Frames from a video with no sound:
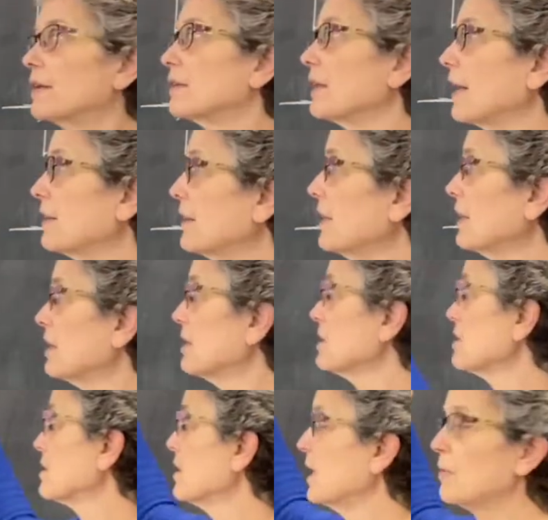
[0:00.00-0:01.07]
I think
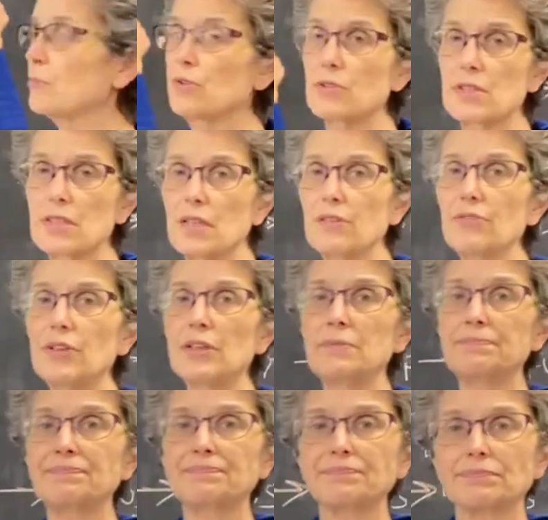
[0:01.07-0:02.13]
this name was
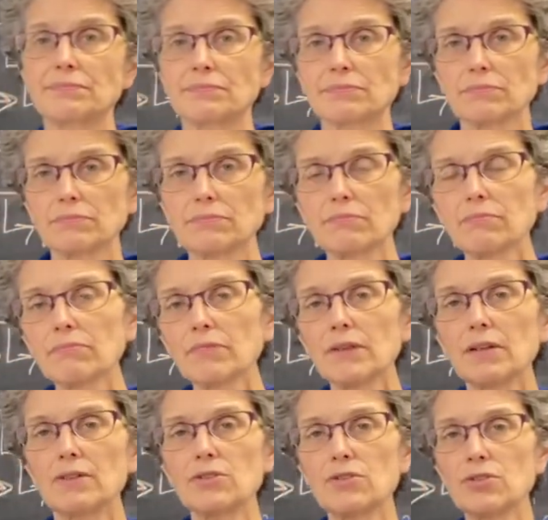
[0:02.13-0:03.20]
given
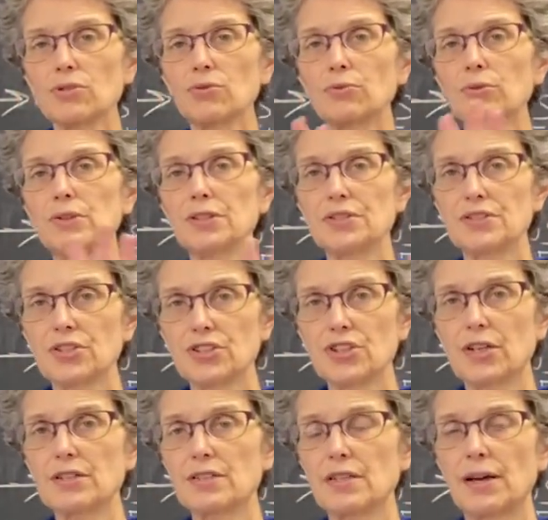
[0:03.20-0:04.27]
to really
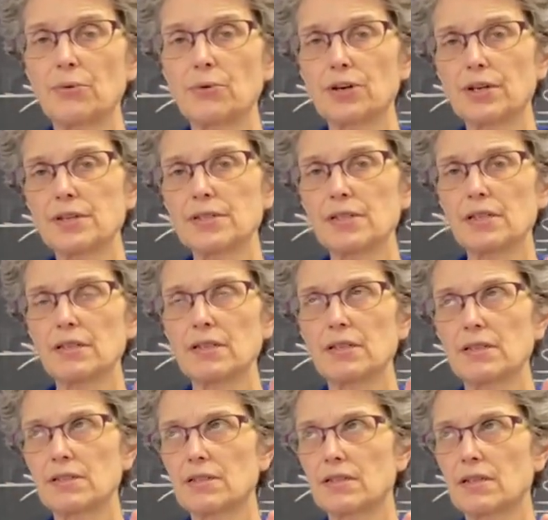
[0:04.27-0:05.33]
suggest that we're going to see
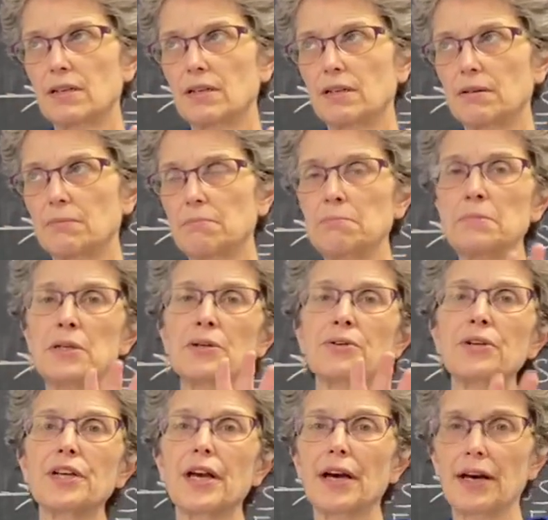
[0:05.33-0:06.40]
this
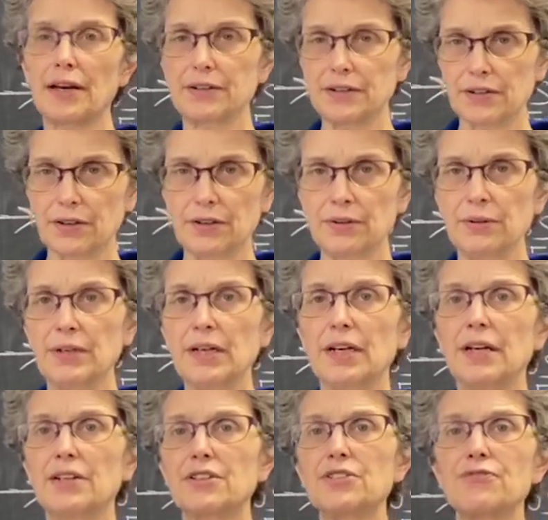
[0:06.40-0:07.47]
myriad, you know,
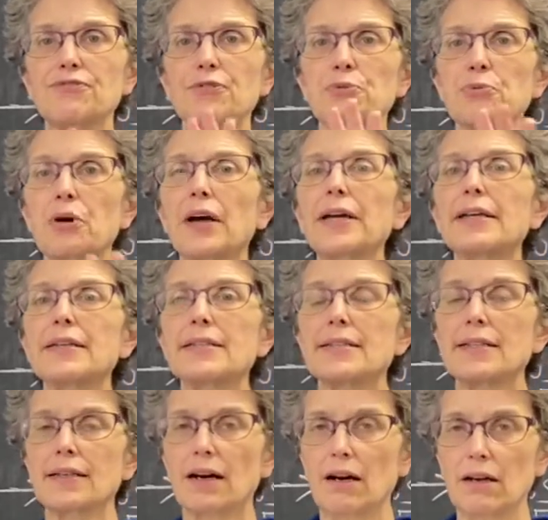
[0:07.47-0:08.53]
this
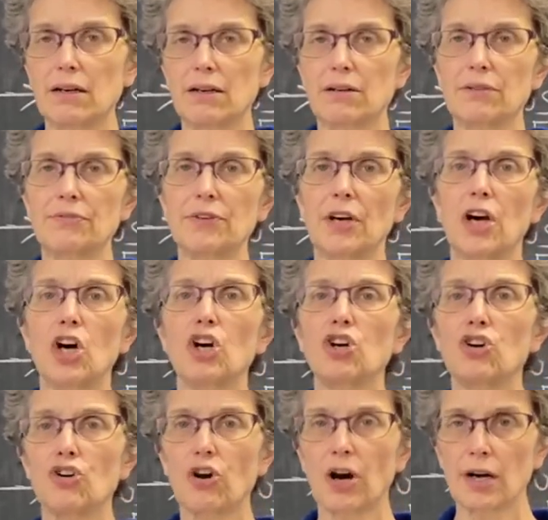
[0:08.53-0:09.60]
variety of
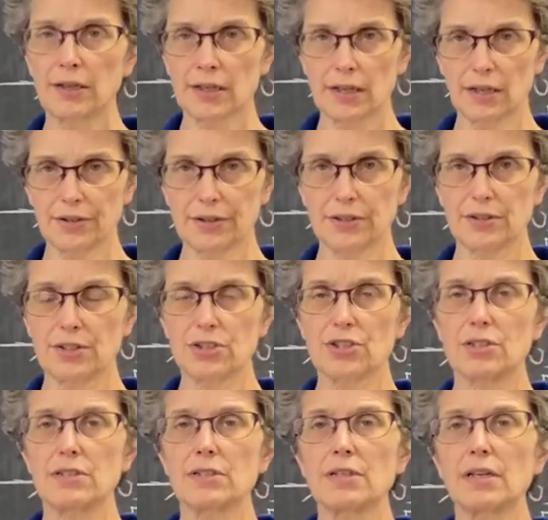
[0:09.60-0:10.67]
chronic health
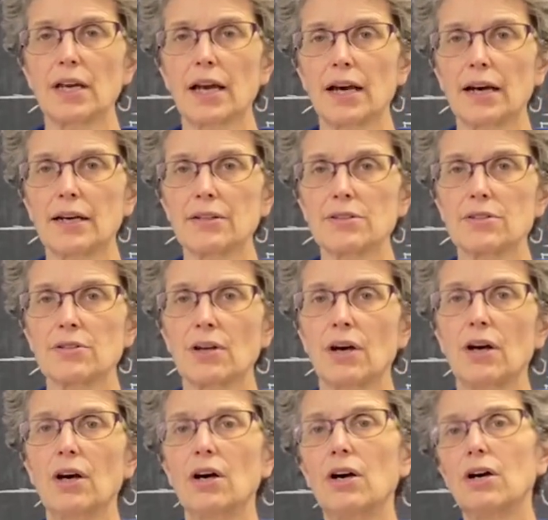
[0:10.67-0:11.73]
conditions in cats
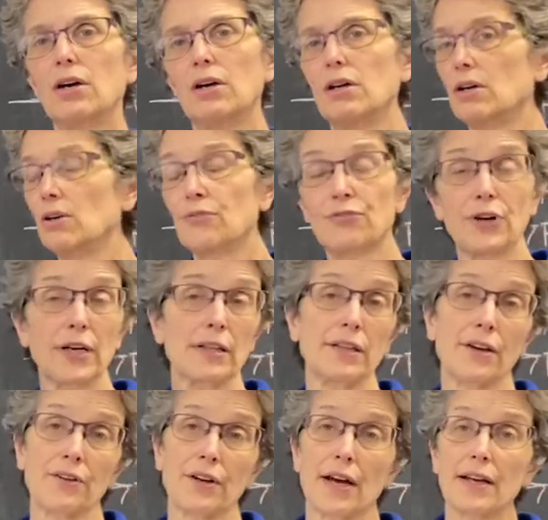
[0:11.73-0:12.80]
who
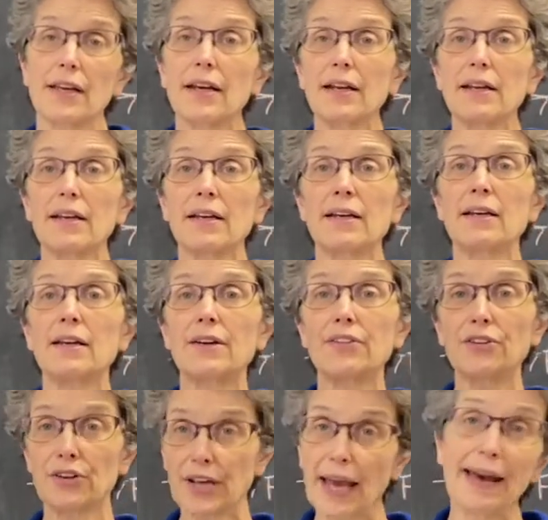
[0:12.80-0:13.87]
frankly are not getting
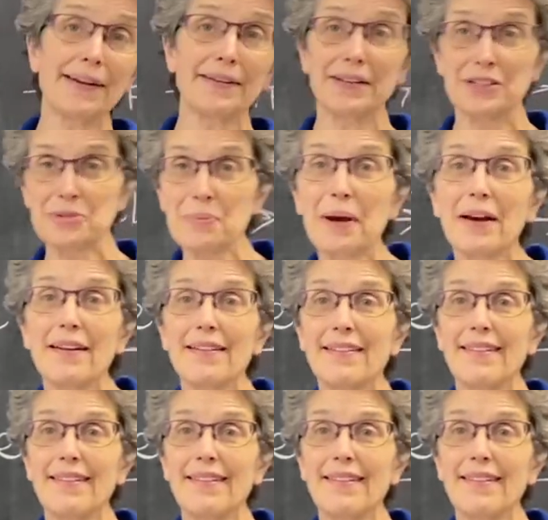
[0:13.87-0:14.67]
their cat needs met.